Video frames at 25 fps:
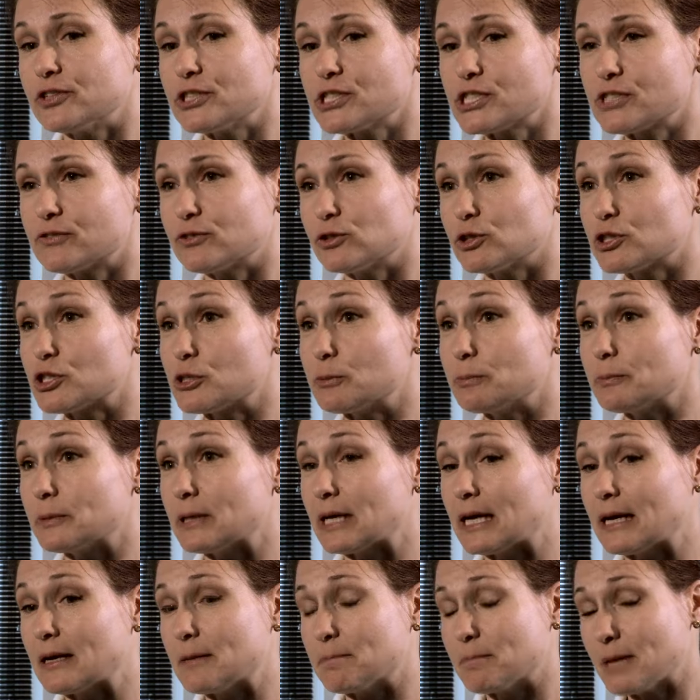First of all,
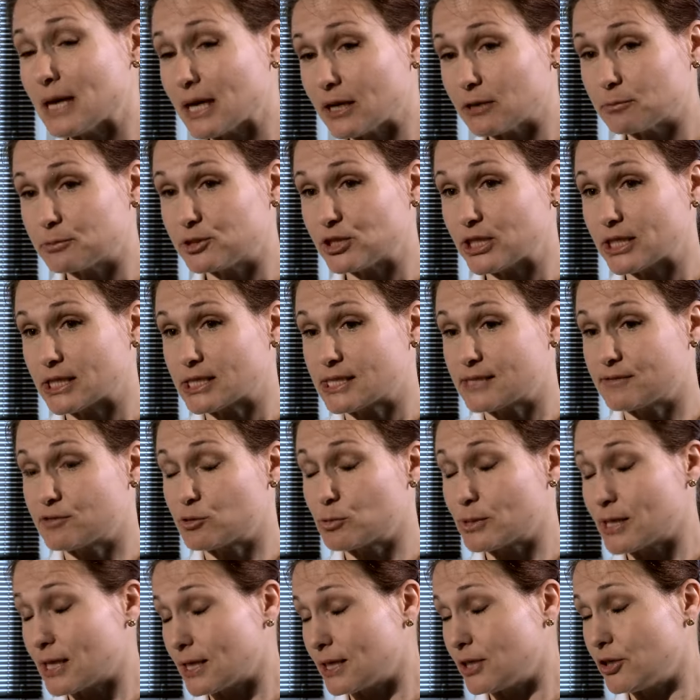my
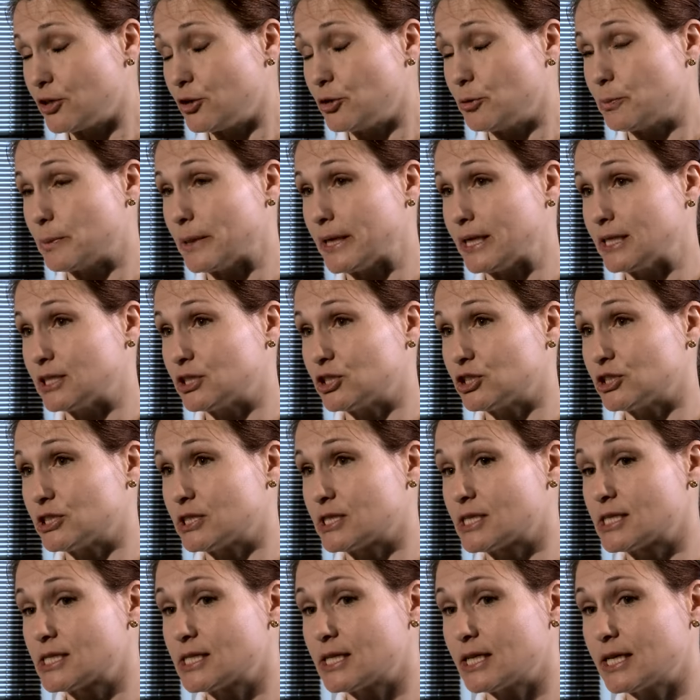objectives with any new
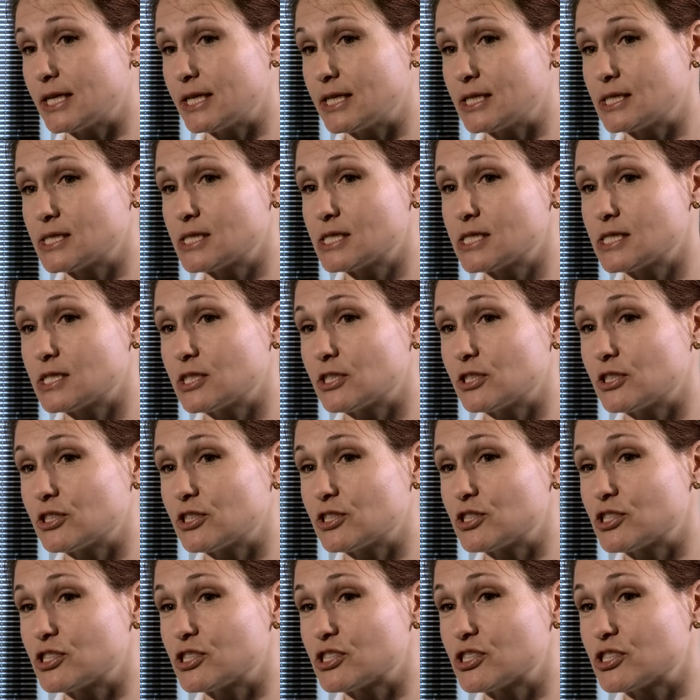patient is
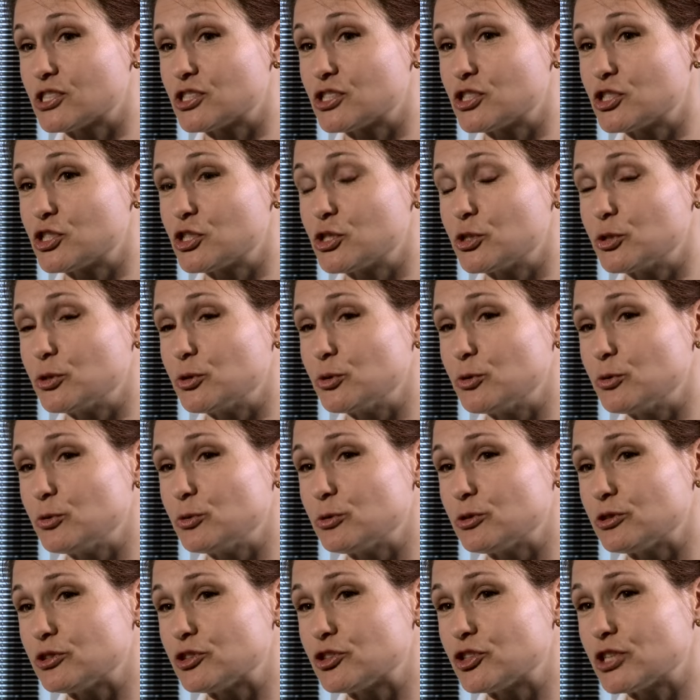
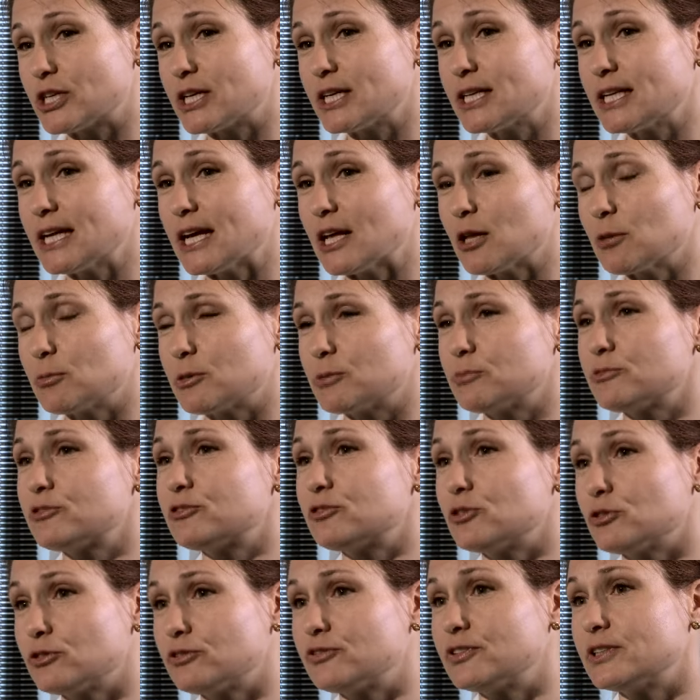to try and help them
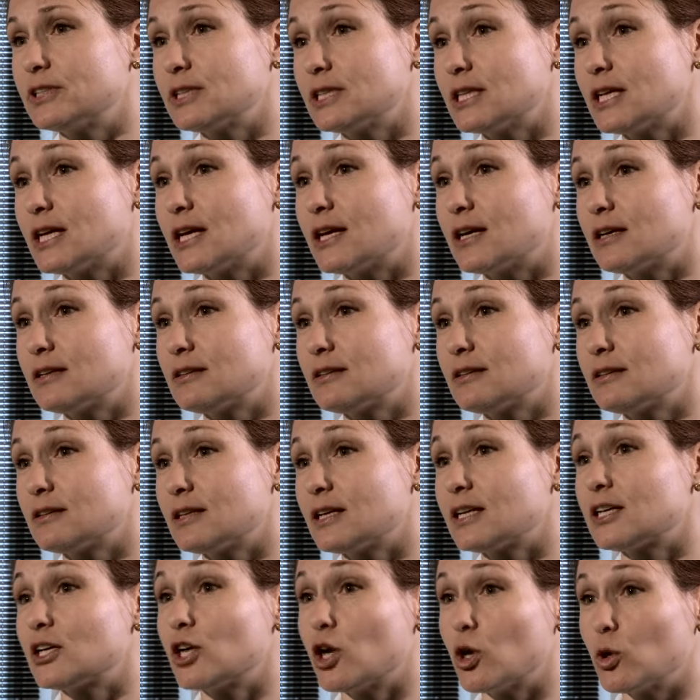fulfil
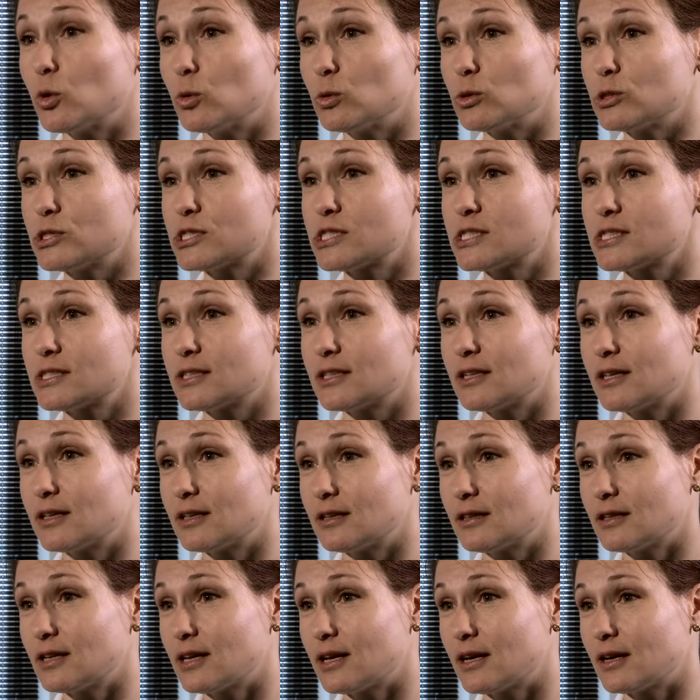their goals
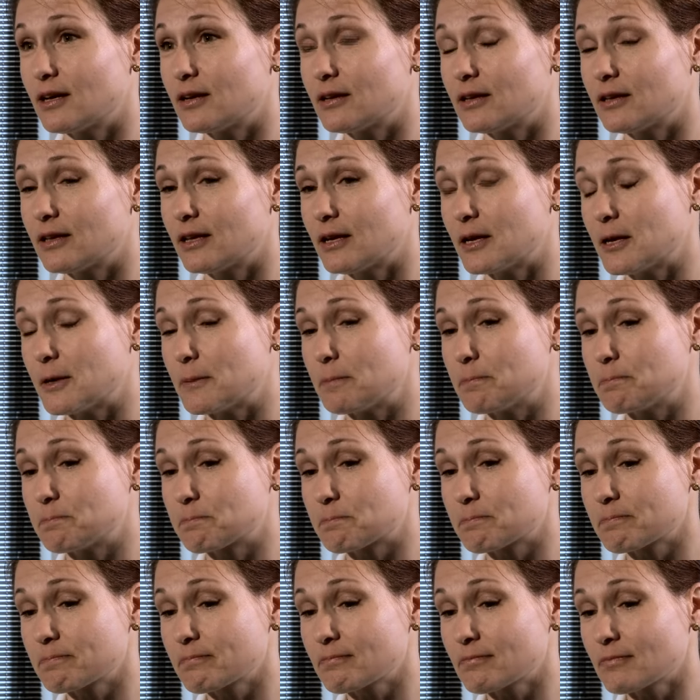and
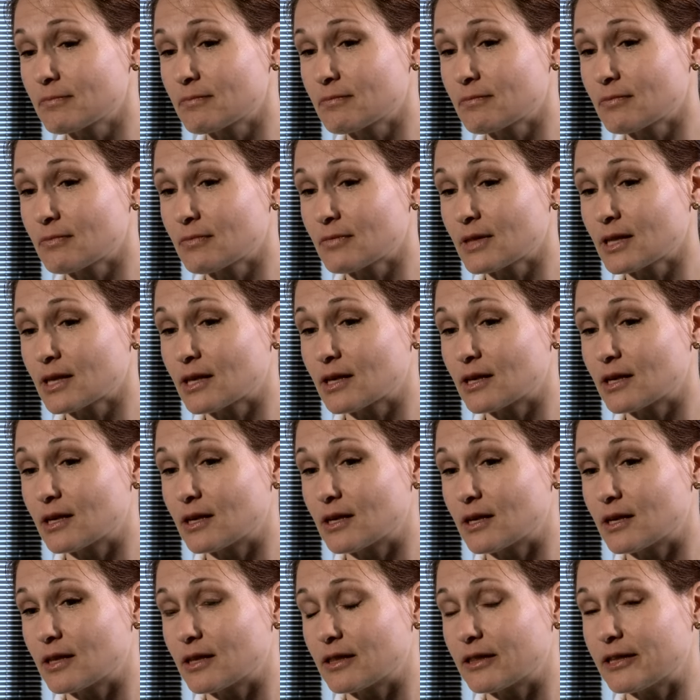
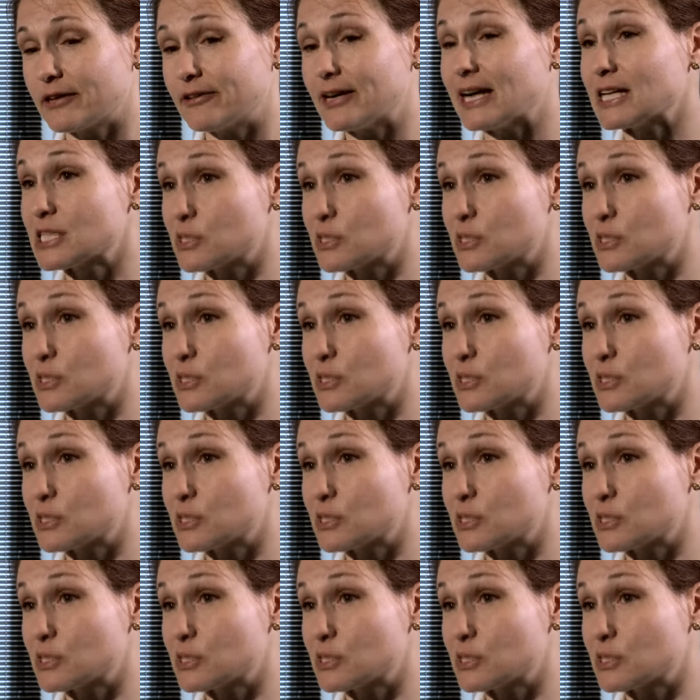their